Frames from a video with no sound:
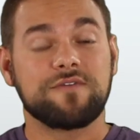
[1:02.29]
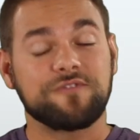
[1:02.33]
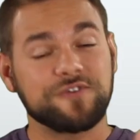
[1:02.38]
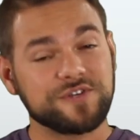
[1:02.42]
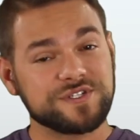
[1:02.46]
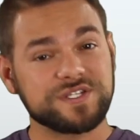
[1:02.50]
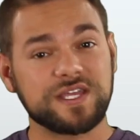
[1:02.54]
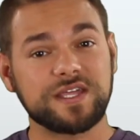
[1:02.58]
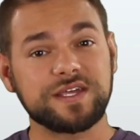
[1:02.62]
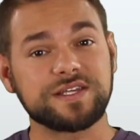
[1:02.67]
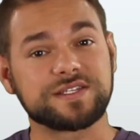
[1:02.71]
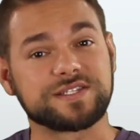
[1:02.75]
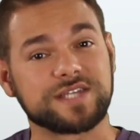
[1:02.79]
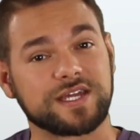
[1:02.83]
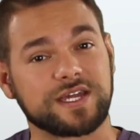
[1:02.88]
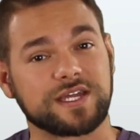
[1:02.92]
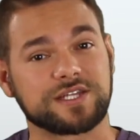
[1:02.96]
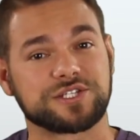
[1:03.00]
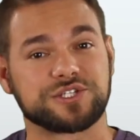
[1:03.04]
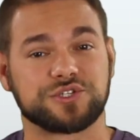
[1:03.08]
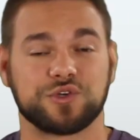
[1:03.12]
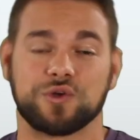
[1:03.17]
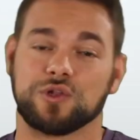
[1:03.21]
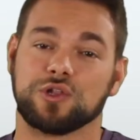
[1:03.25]
If you're selling
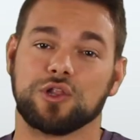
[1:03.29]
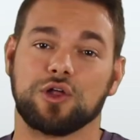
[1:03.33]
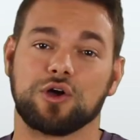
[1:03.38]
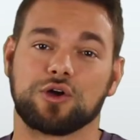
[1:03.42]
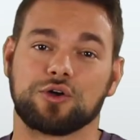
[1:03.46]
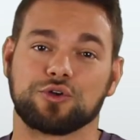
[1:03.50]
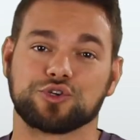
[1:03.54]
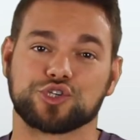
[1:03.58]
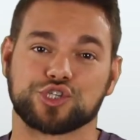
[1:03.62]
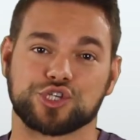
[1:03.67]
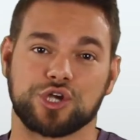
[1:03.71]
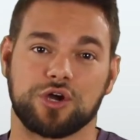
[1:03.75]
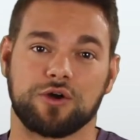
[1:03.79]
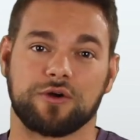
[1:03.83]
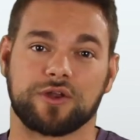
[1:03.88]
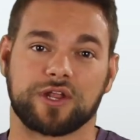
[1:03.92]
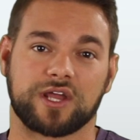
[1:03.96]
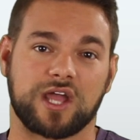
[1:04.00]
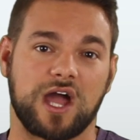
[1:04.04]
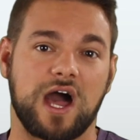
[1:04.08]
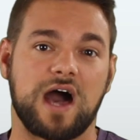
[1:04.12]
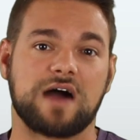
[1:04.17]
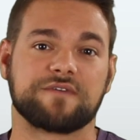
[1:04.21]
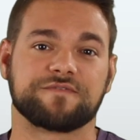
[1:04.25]
tickets to a local show at a
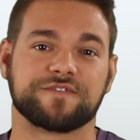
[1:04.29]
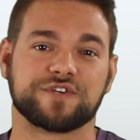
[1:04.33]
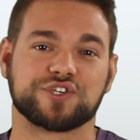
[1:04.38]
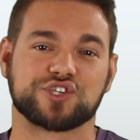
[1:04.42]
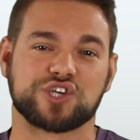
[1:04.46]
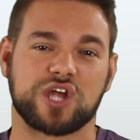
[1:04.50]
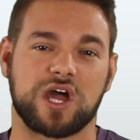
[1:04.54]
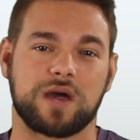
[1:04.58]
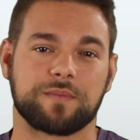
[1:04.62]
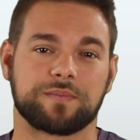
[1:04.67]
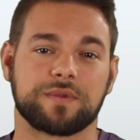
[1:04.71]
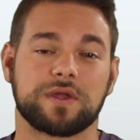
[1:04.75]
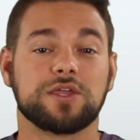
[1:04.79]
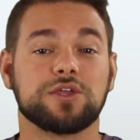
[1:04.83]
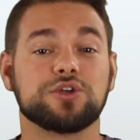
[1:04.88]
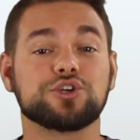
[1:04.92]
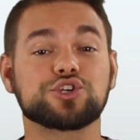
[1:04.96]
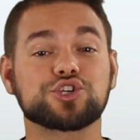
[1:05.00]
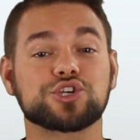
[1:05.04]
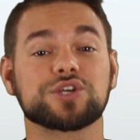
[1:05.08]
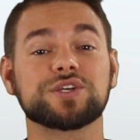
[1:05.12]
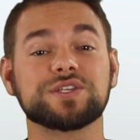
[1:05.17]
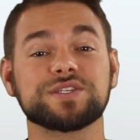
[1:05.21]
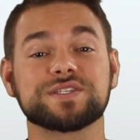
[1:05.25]
coffee shop, you
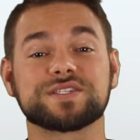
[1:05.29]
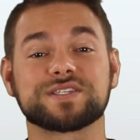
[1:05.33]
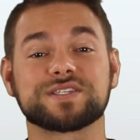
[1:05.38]
shouldn't